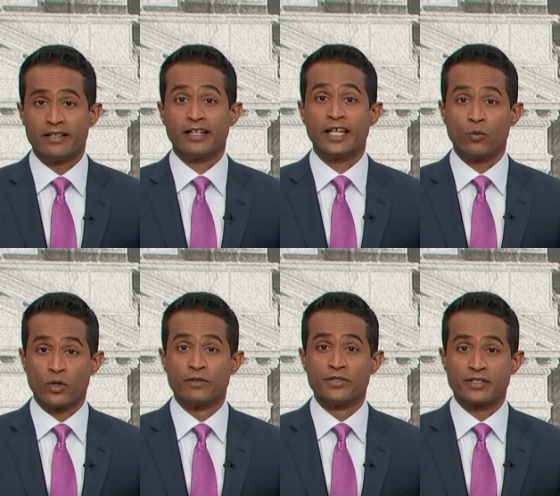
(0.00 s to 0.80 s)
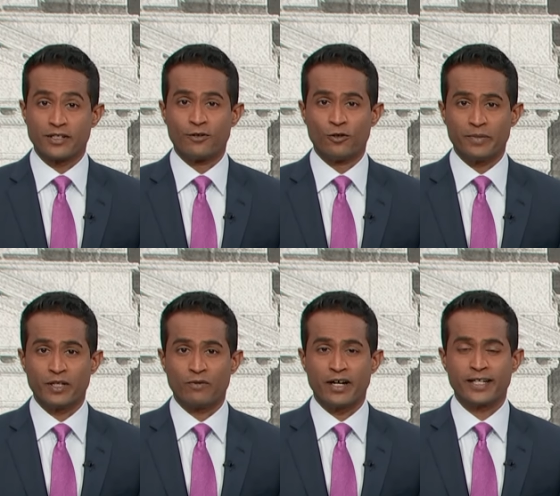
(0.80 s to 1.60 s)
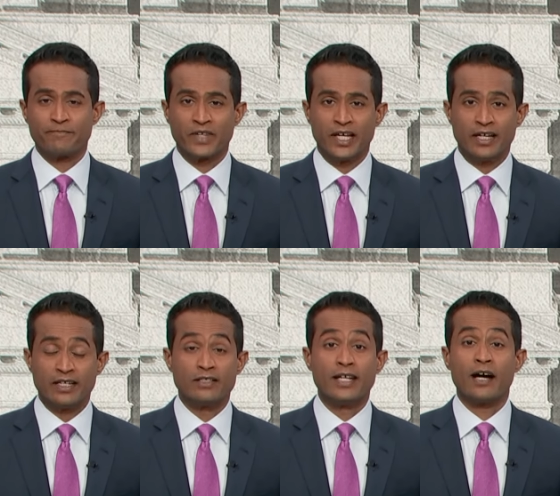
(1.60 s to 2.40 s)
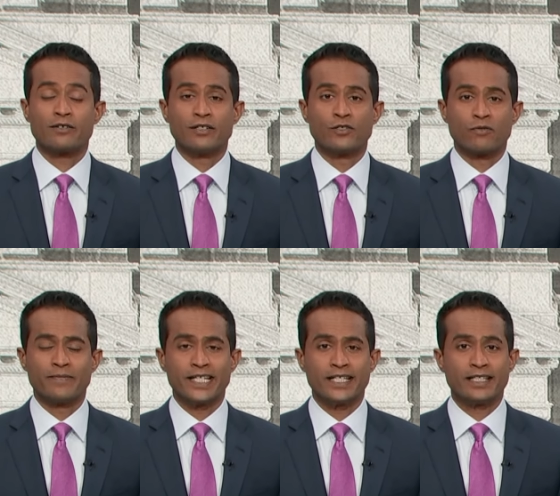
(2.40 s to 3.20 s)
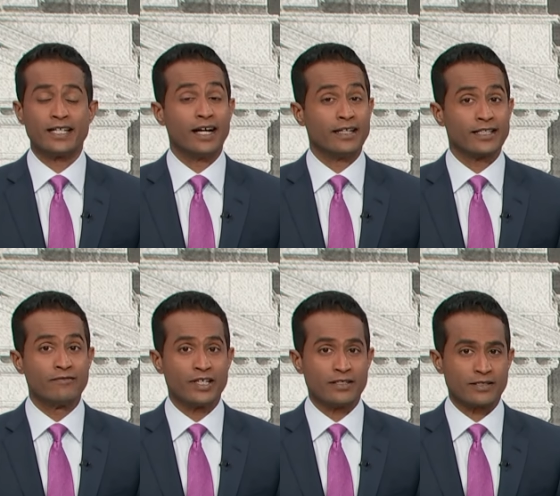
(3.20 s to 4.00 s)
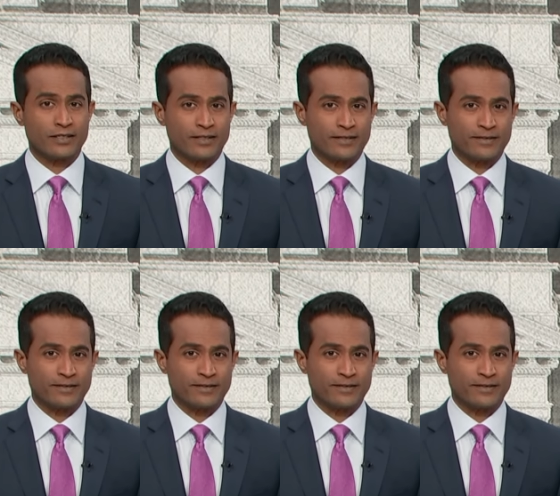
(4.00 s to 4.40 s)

that he will still be running, his doubters remain unconvinced.